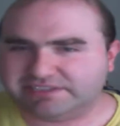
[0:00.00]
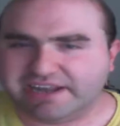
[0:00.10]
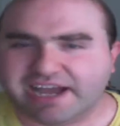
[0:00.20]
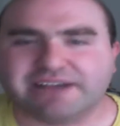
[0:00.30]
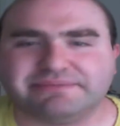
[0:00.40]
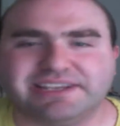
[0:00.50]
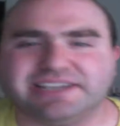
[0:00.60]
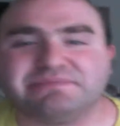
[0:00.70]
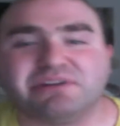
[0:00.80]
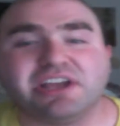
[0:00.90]

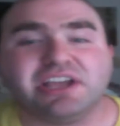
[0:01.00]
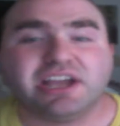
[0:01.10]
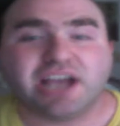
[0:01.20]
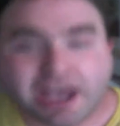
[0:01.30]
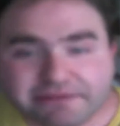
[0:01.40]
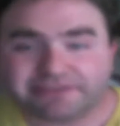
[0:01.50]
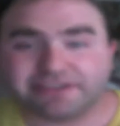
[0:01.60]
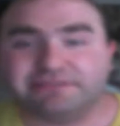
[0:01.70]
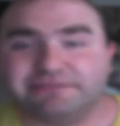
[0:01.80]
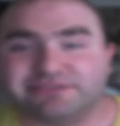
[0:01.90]
synopsis, but I'm
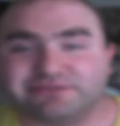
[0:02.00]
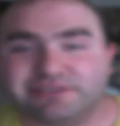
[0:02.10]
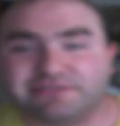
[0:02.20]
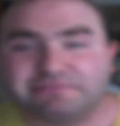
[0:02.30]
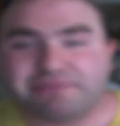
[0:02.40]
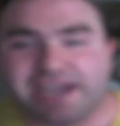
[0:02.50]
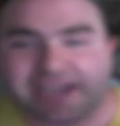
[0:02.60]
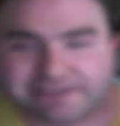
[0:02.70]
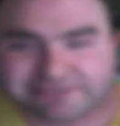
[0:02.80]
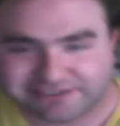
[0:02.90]
gonna come out straight off the
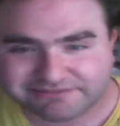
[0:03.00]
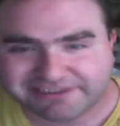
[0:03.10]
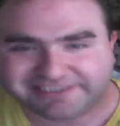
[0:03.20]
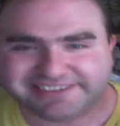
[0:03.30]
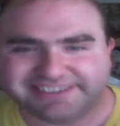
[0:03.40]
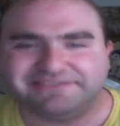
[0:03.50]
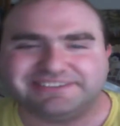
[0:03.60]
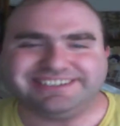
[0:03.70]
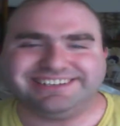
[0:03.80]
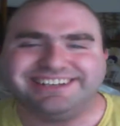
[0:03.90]
bat after just watching this
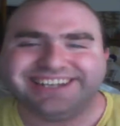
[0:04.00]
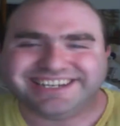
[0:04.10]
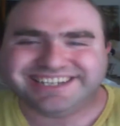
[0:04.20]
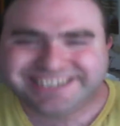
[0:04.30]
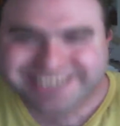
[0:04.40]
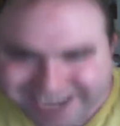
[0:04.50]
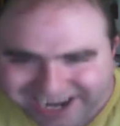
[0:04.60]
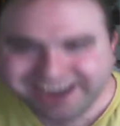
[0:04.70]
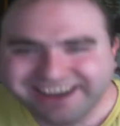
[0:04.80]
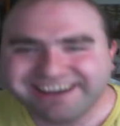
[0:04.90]
episode.
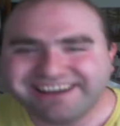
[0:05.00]
Yo!